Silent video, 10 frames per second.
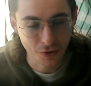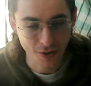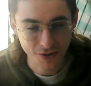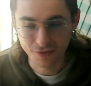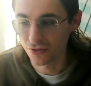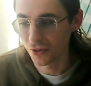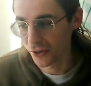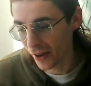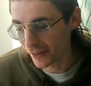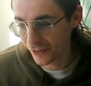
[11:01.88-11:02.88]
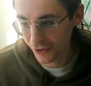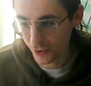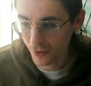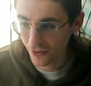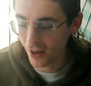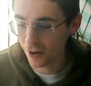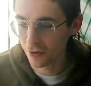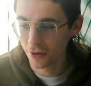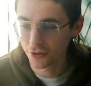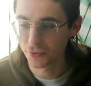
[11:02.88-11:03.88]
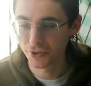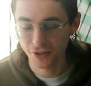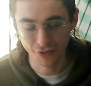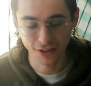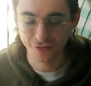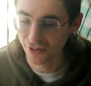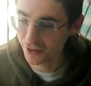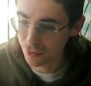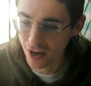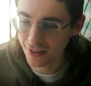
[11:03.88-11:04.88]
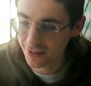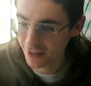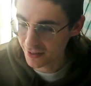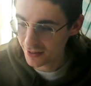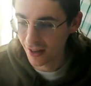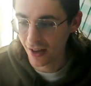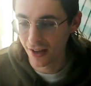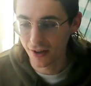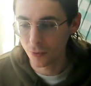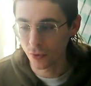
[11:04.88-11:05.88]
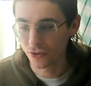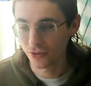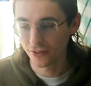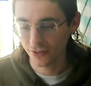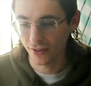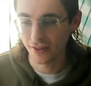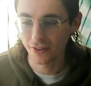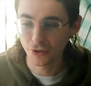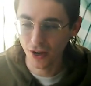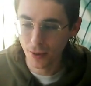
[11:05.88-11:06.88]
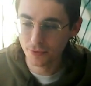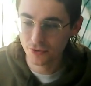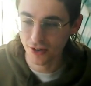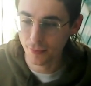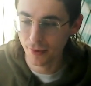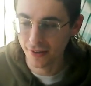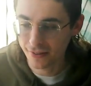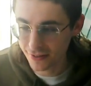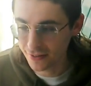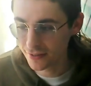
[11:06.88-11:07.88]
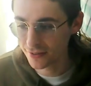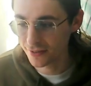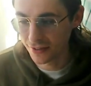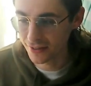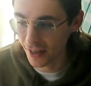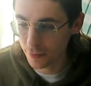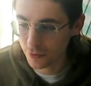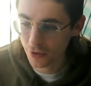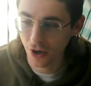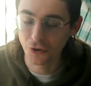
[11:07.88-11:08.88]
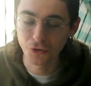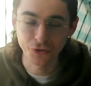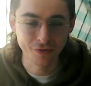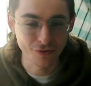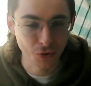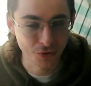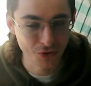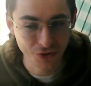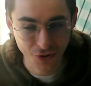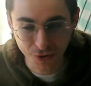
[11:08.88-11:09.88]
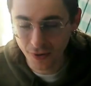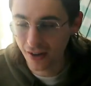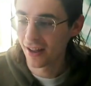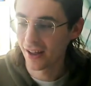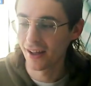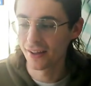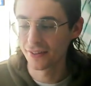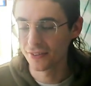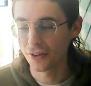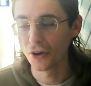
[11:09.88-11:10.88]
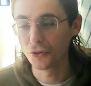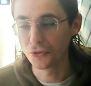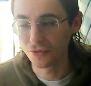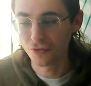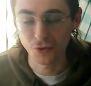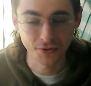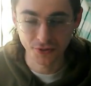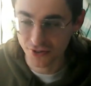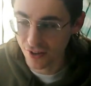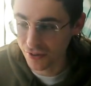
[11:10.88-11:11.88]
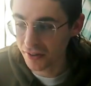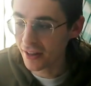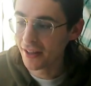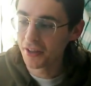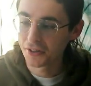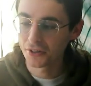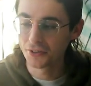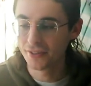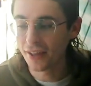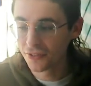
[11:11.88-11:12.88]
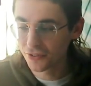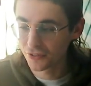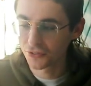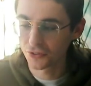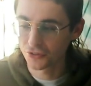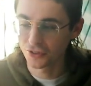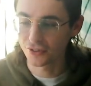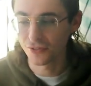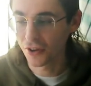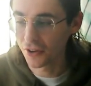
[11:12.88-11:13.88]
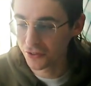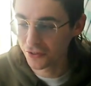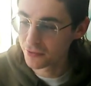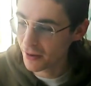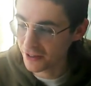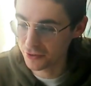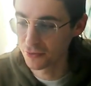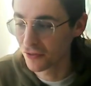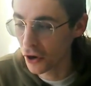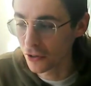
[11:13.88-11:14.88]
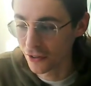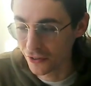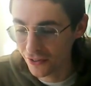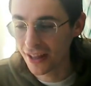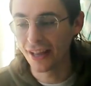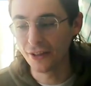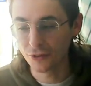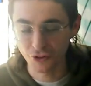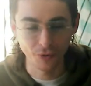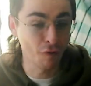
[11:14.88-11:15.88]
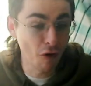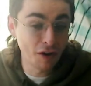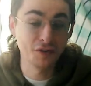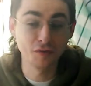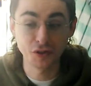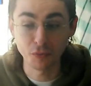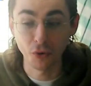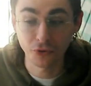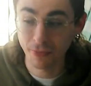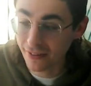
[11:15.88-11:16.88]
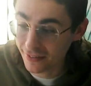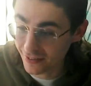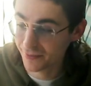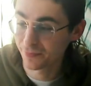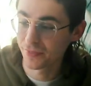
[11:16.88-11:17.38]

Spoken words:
question for you, and it's the one that I wrote specifically for your practice, which is your abstract paintings, Seascape 142 and 147, condense such a diverse spectrum of colour into a relatively small space.